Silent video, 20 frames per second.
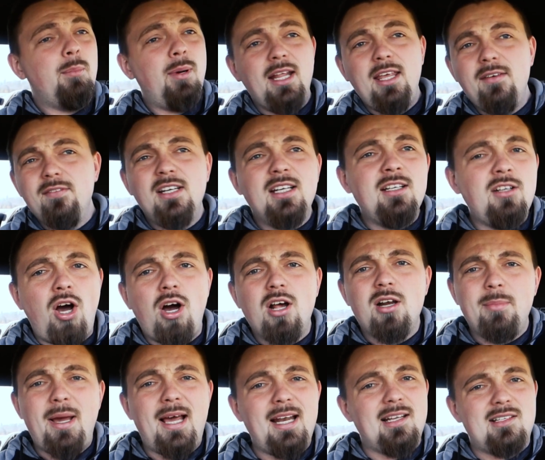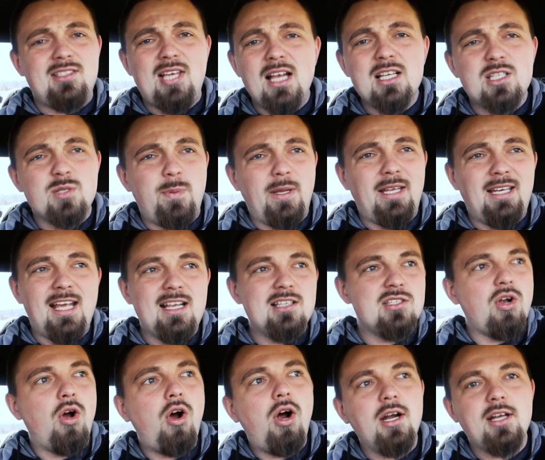But even an automatic 10-speed,
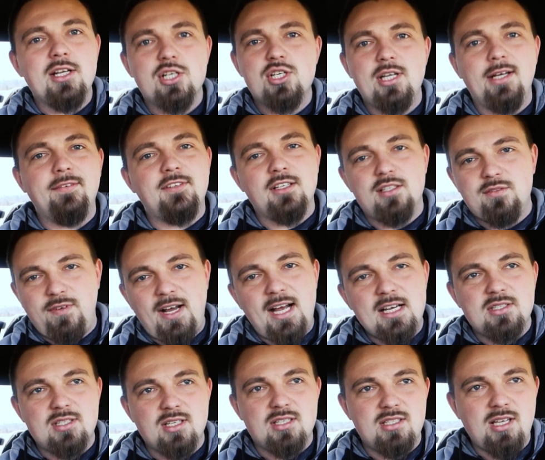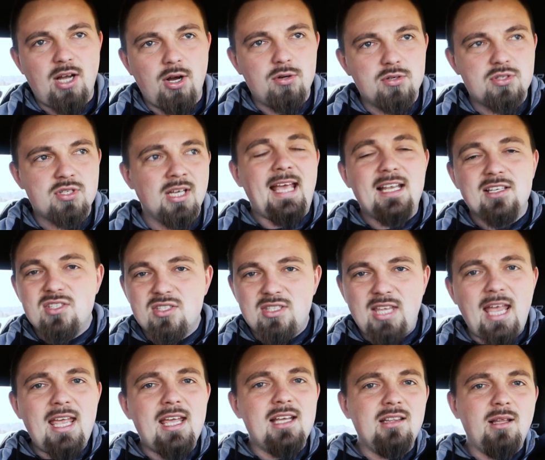it's hard to shift as fast as those and
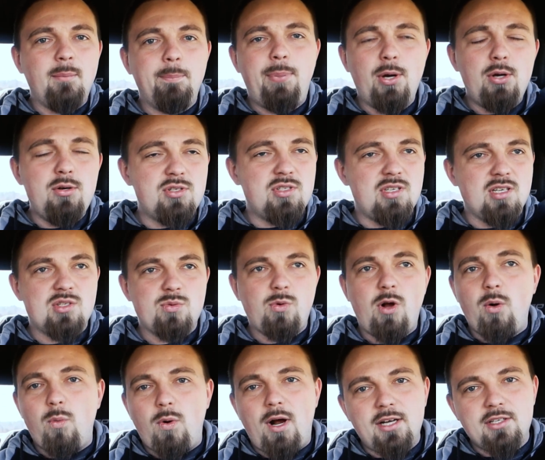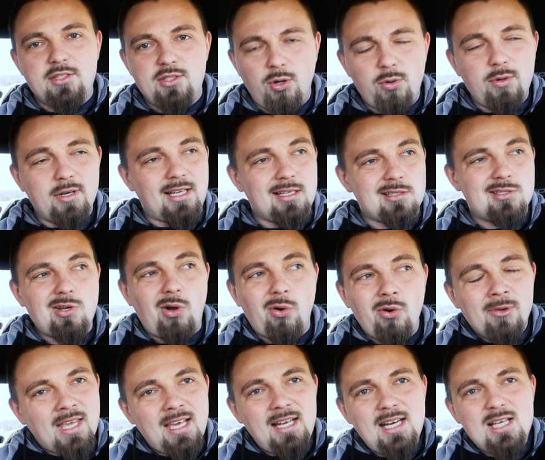stay in the boost as well while doing it.
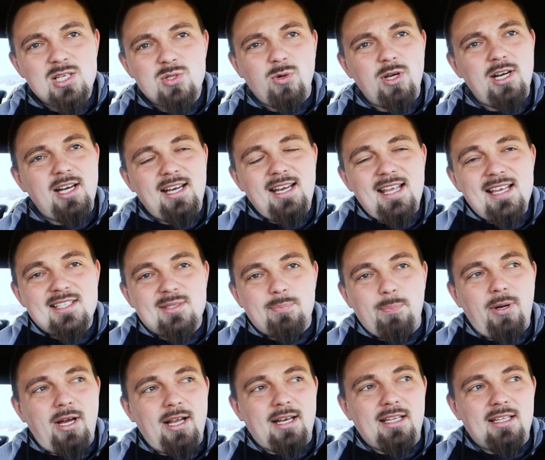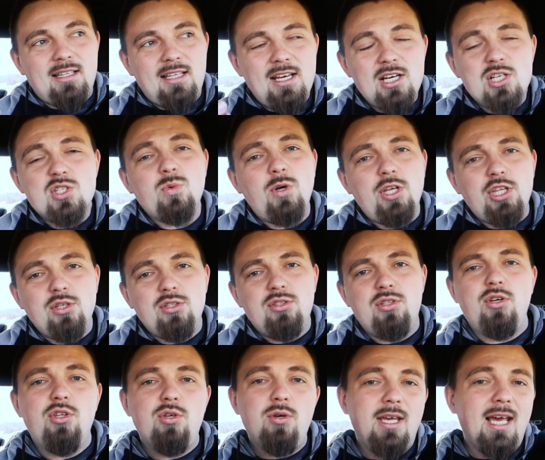So it is what it is. But here's what you
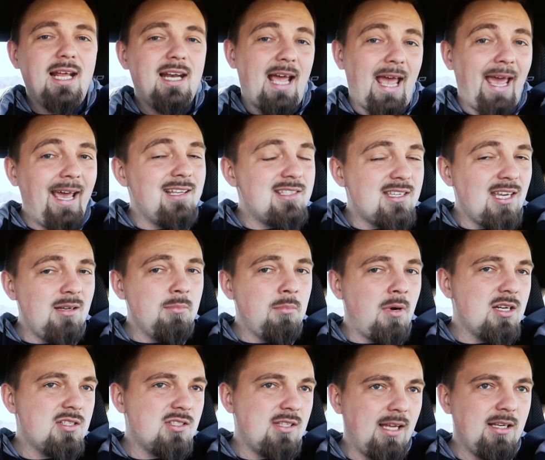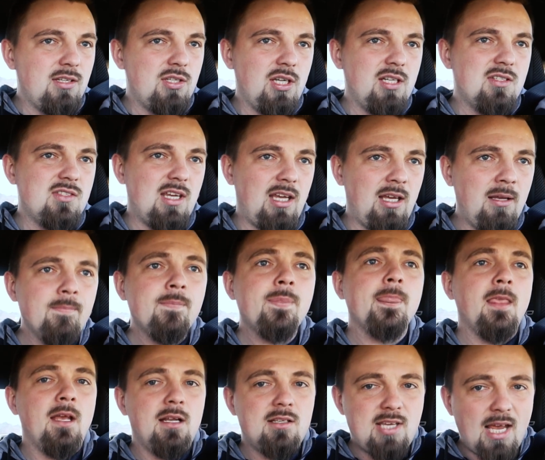do: you get an 18 Mustang GT
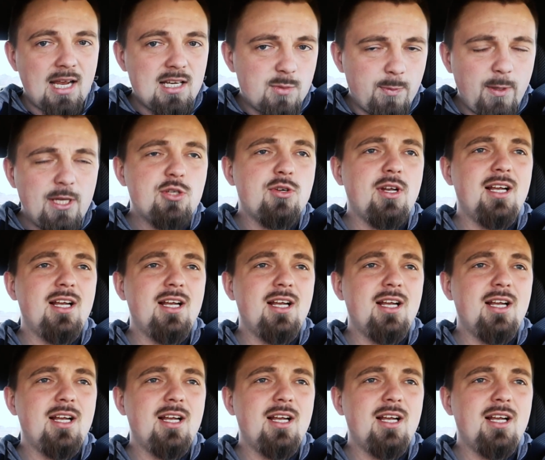10-speed